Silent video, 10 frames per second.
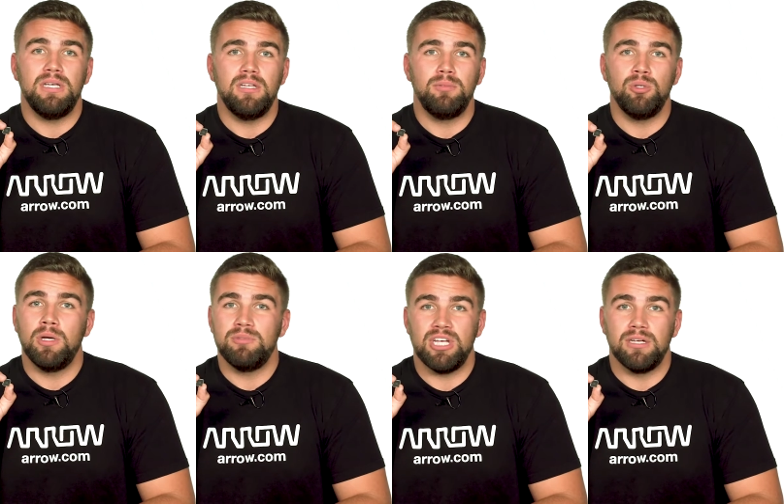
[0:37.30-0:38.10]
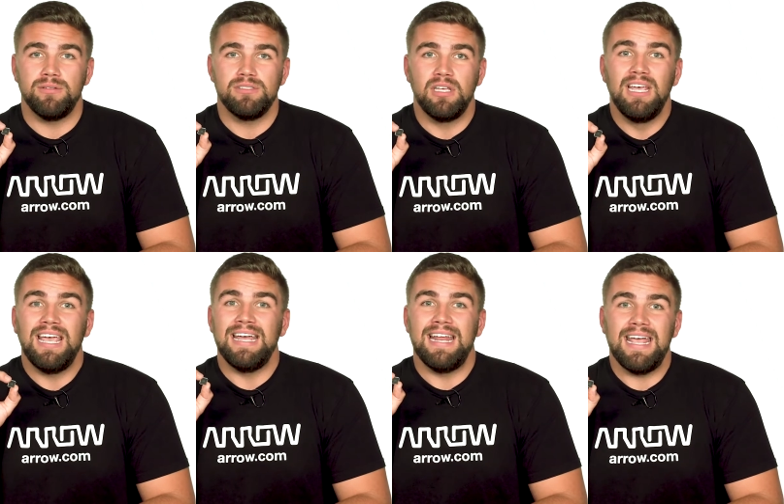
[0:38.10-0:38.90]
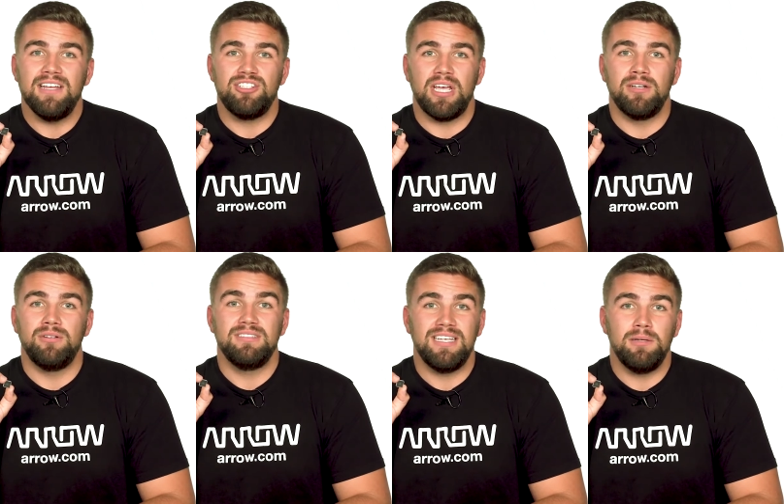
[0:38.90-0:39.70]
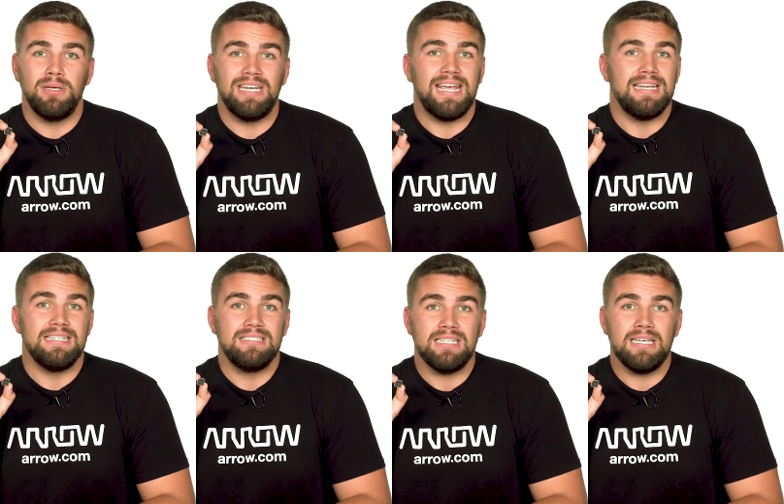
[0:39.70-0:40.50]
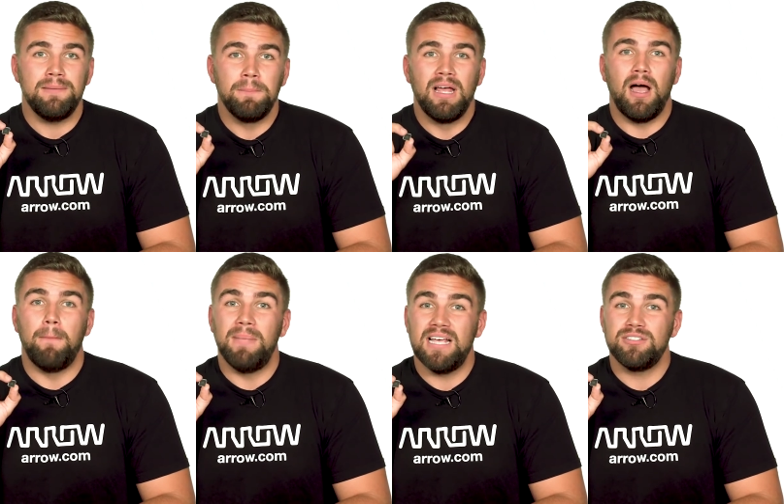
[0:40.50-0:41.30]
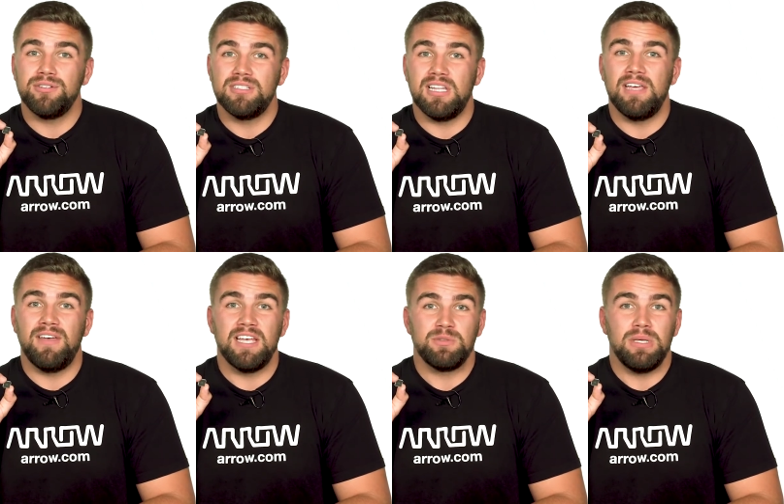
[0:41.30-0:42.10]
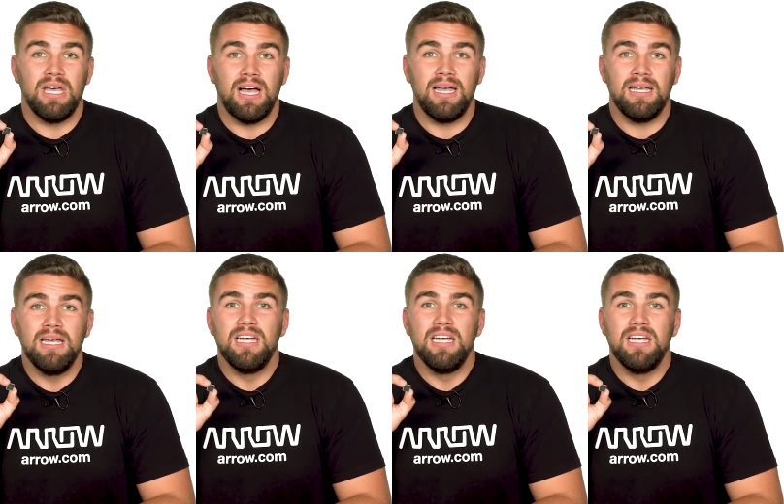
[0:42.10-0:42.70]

PWM channels, an 8-channel 10-bit ADC, a master-slave SPI,